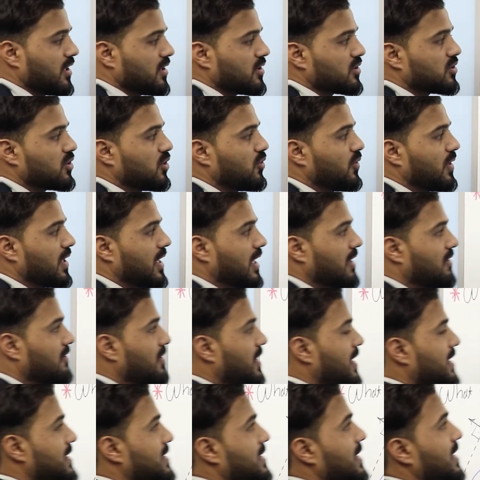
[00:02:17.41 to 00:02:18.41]
so we can
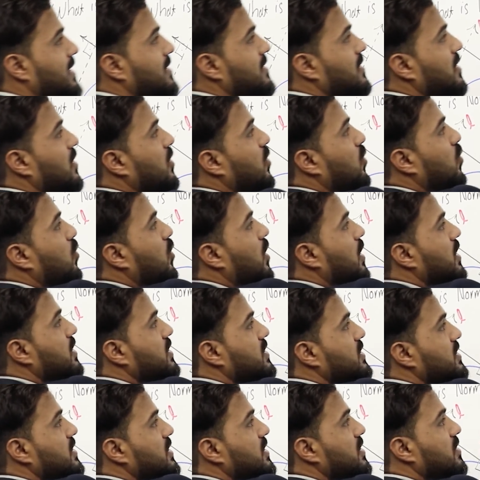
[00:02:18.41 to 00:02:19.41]
write that
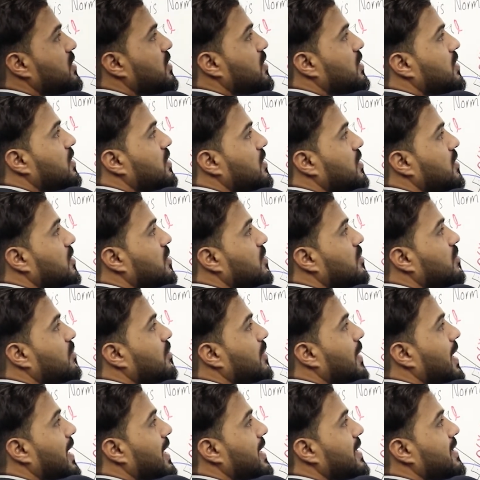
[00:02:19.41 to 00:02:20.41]
y0
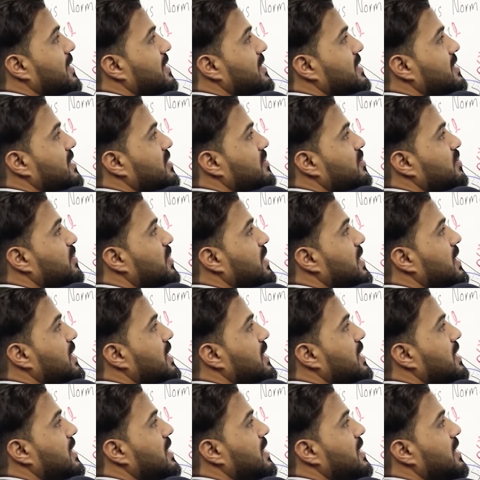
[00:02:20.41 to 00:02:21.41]
minus
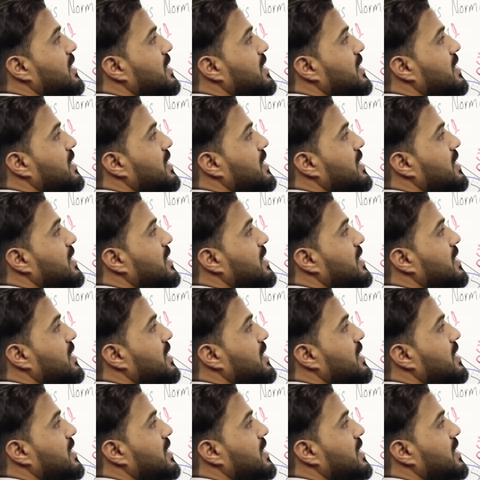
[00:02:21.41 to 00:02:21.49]
b